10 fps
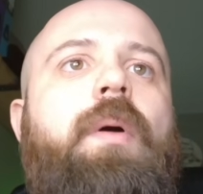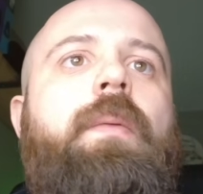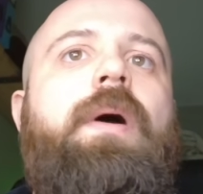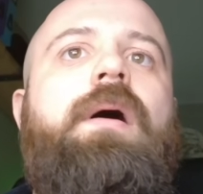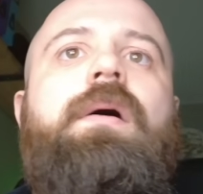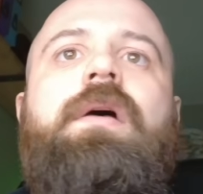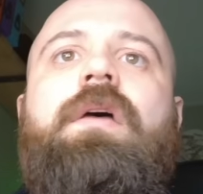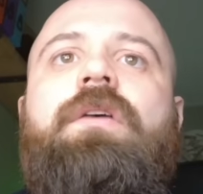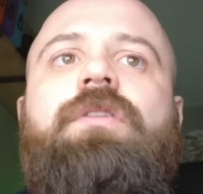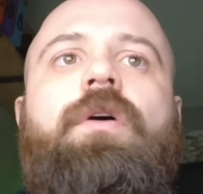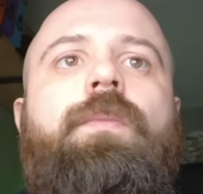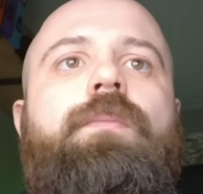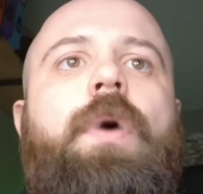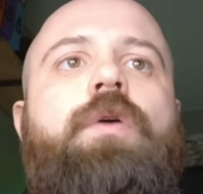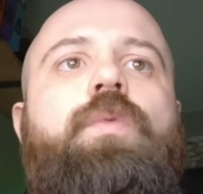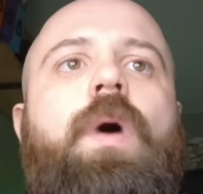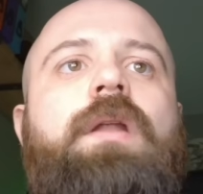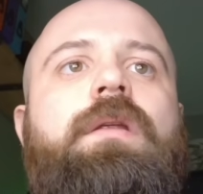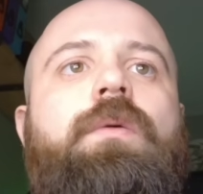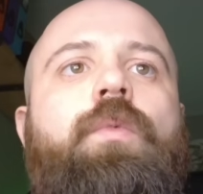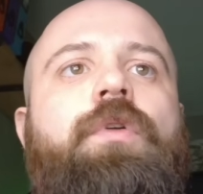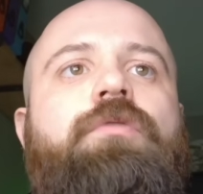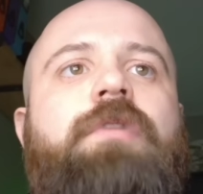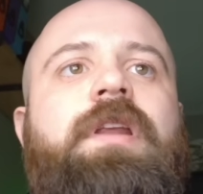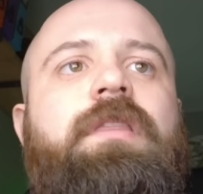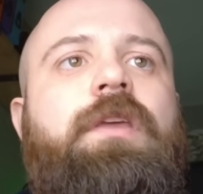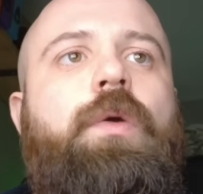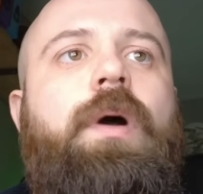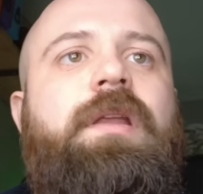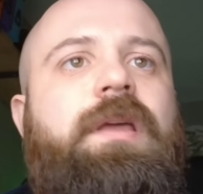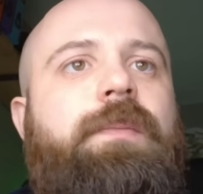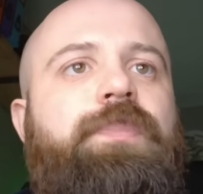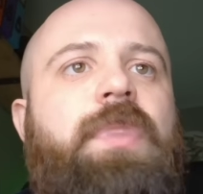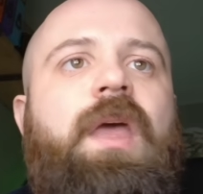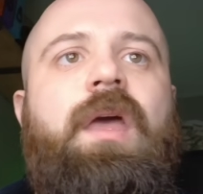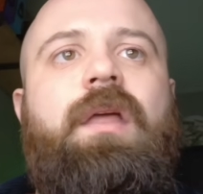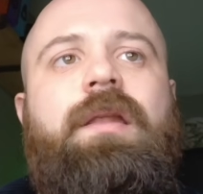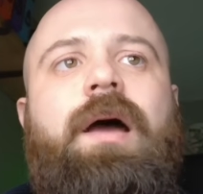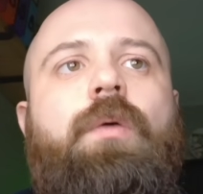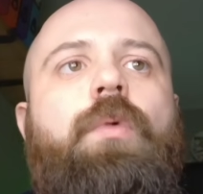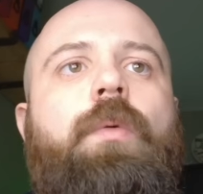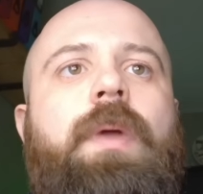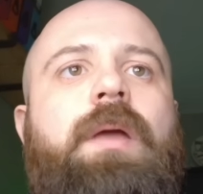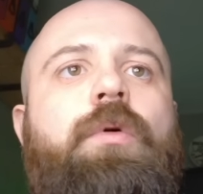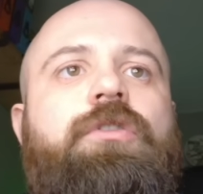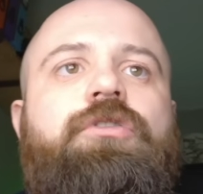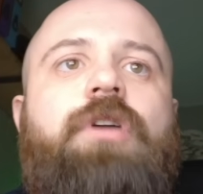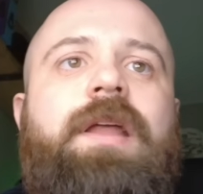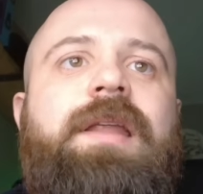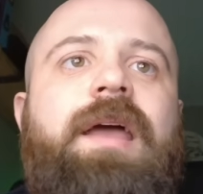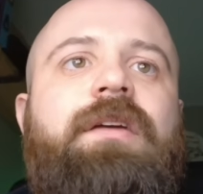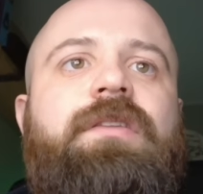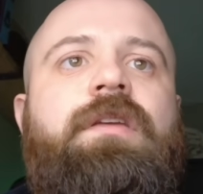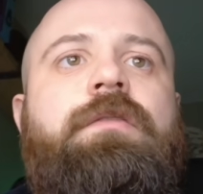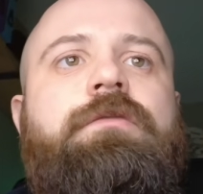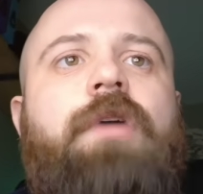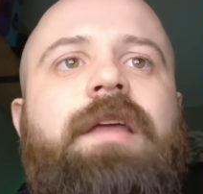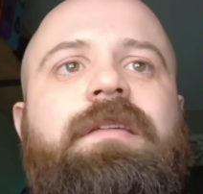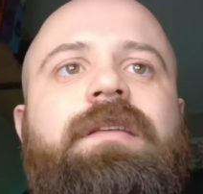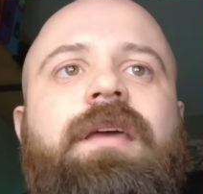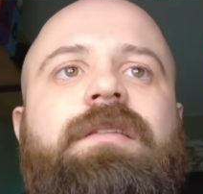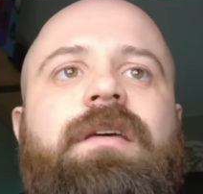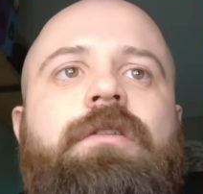we were. So mode 1 was reading the UID. Now, what we want to try next is writing data and